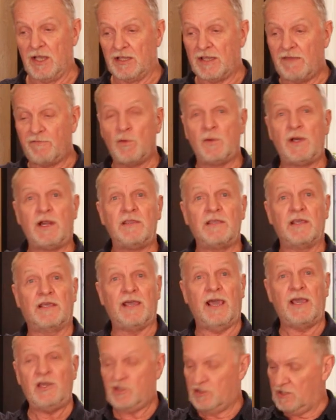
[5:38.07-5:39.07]
give you an
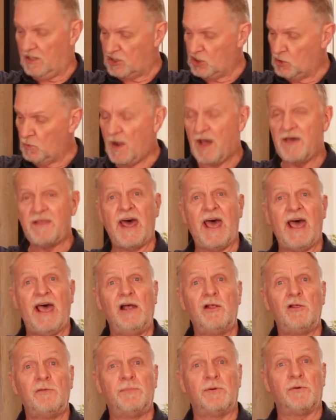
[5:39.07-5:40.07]
indication as to where their
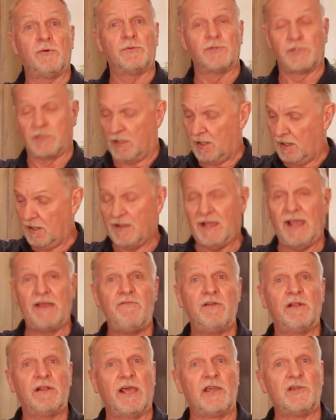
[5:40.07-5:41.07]
elbows are
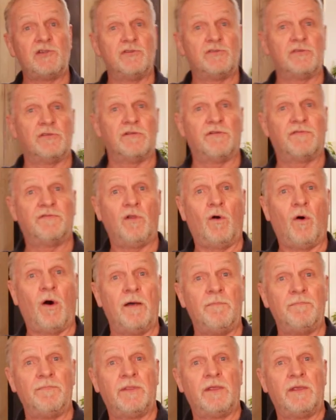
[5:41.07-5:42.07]
in relation to the
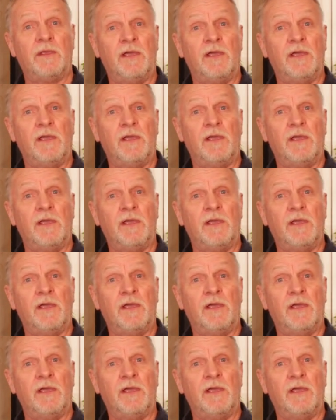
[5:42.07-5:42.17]
floor.